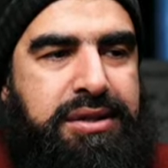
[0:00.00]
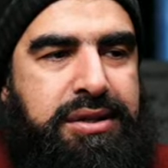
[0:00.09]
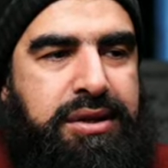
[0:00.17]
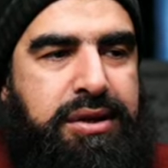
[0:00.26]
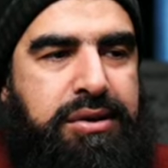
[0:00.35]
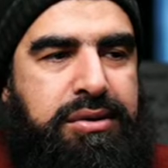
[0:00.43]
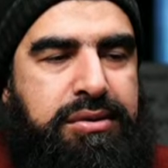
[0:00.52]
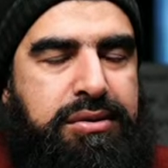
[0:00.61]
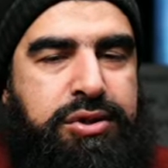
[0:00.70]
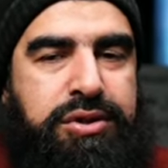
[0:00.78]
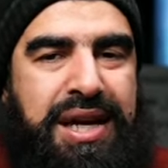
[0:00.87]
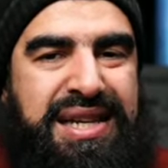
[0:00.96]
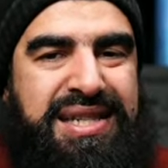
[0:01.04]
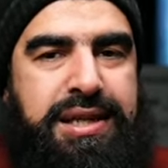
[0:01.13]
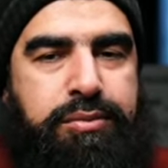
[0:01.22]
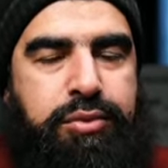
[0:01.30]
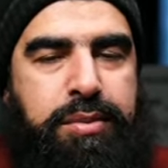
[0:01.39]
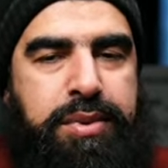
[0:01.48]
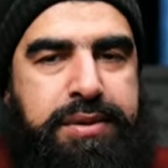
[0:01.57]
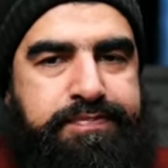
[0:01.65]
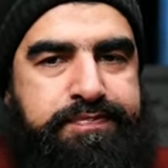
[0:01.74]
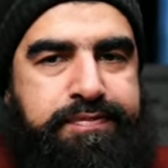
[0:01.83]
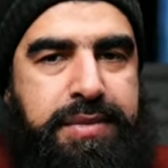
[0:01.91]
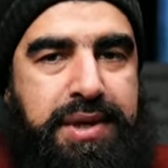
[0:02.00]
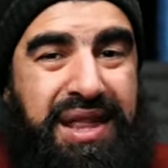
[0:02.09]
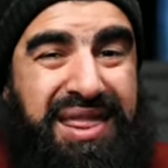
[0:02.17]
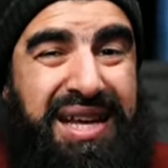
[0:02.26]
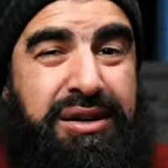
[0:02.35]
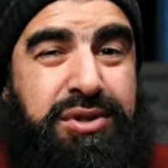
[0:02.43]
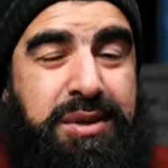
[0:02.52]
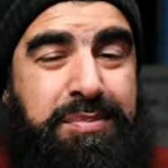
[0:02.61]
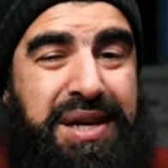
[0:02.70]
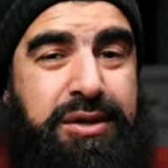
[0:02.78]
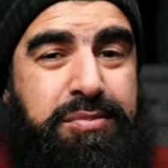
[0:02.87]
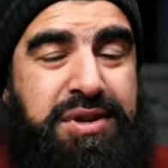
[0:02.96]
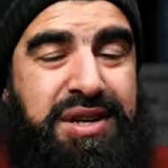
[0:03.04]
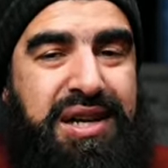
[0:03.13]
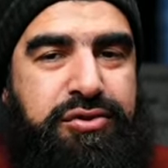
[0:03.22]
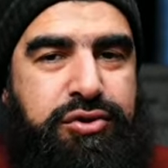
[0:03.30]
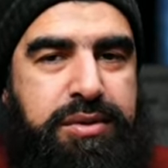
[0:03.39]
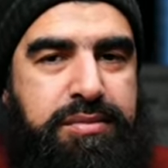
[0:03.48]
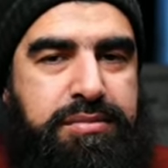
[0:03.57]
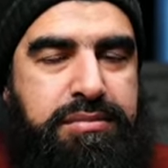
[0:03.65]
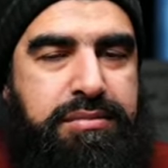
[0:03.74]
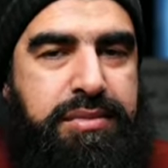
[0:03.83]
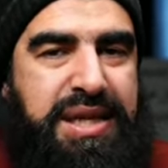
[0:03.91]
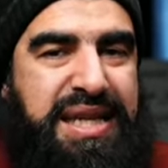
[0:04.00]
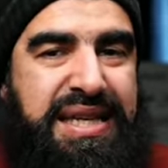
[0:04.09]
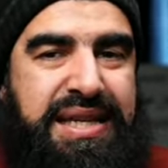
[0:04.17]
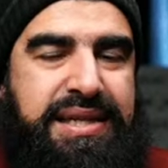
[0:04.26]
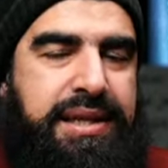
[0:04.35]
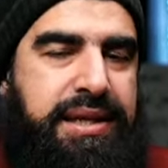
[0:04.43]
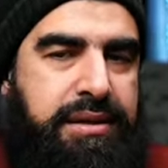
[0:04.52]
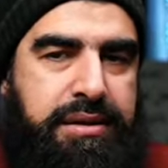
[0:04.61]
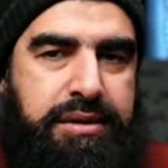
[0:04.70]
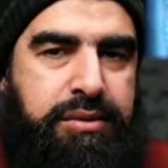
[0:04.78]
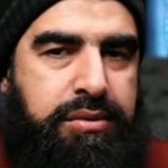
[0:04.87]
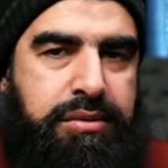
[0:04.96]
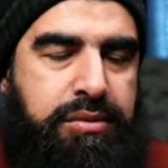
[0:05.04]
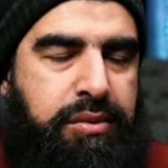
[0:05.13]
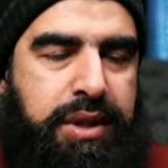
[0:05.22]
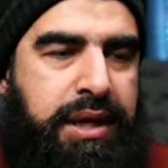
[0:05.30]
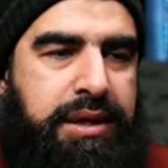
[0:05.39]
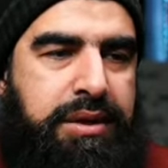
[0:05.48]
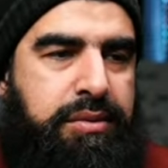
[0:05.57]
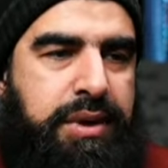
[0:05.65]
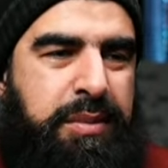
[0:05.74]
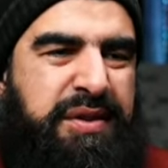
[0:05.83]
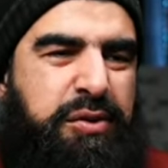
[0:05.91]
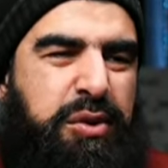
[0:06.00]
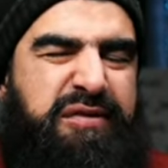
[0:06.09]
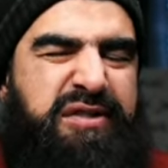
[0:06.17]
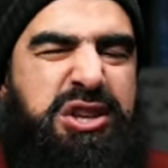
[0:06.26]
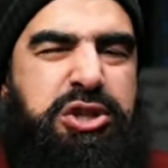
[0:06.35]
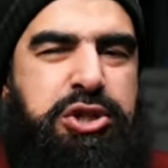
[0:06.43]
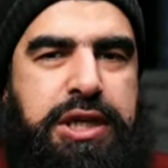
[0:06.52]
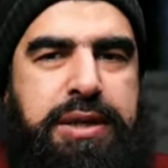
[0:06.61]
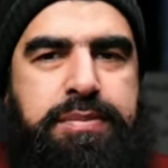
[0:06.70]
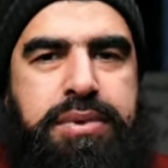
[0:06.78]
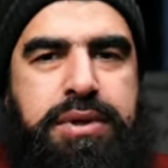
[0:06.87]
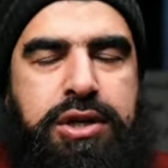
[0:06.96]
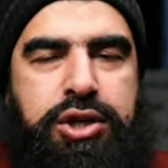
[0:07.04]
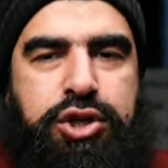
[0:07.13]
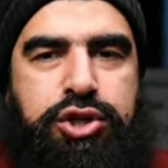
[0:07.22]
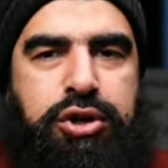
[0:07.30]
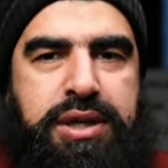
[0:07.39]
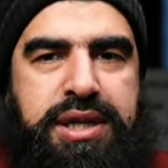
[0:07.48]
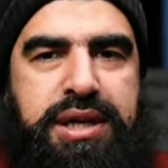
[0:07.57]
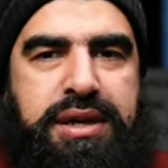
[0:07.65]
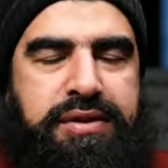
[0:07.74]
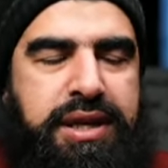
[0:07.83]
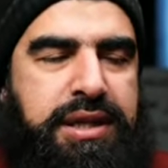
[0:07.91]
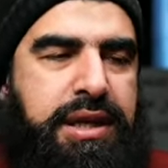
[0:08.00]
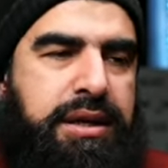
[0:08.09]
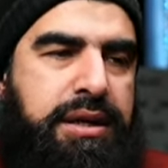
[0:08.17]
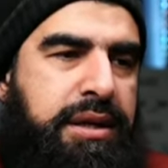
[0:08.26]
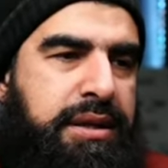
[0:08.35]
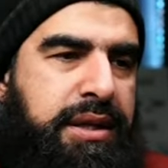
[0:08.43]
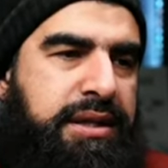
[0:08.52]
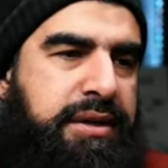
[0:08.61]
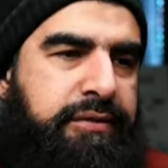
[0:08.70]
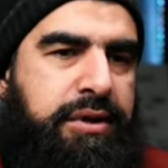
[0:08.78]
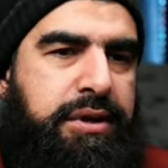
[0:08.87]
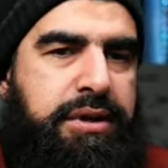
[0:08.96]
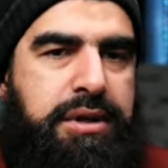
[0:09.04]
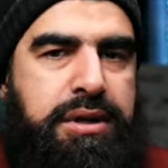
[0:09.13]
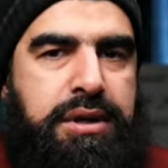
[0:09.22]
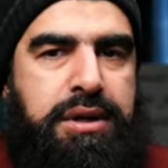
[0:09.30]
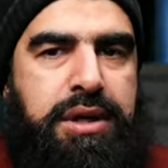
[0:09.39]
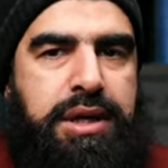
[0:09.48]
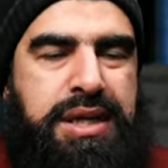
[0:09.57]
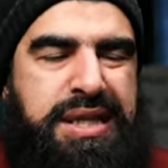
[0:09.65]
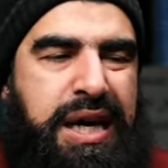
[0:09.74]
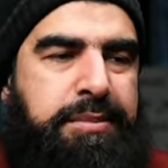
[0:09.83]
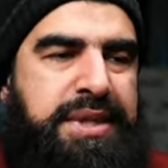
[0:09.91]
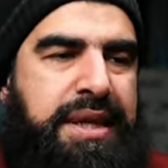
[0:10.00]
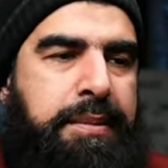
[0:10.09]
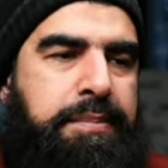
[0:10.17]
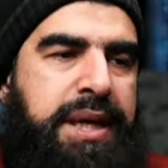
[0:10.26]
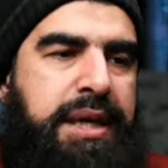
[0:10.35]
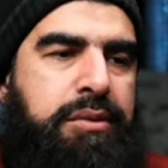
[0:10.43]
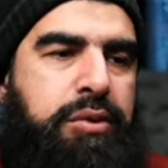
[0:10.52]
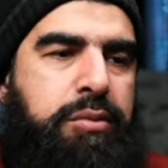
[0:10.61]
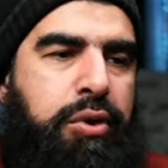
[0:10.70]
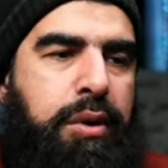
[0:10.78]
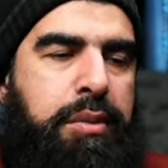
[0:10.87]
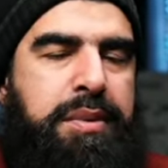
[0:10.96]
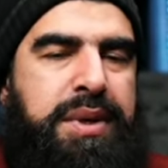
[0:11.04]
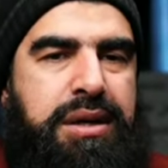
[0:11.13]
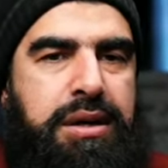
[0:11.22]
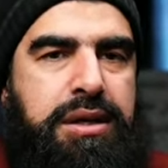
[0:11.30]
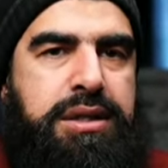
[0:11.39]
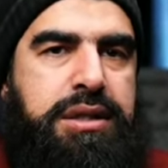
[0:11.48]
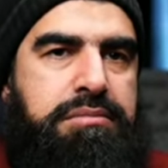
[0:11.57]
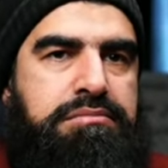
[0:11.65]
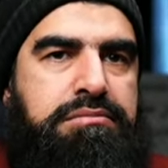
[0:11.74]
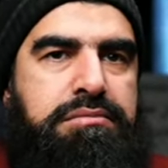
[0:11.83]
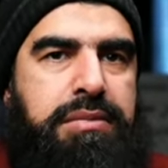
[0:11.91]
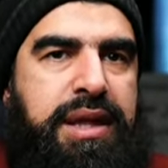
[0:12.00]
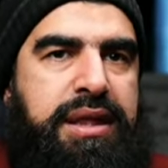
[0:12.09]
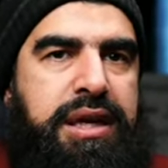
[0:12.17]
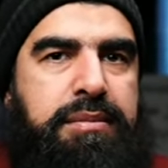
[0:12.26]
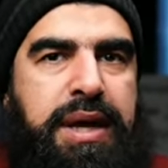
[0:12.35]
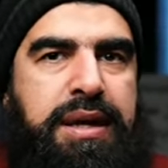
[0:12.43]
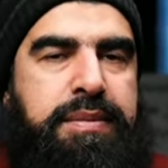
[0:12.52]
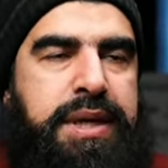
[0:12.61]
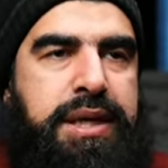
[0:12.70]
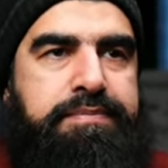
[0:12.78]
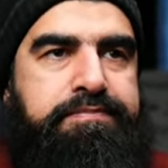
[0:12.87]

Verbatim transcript: so, to edit it probably thousand pounds easily be And it's not a very cheap, shoddy thing to do. Time stamping would probably cost maybe,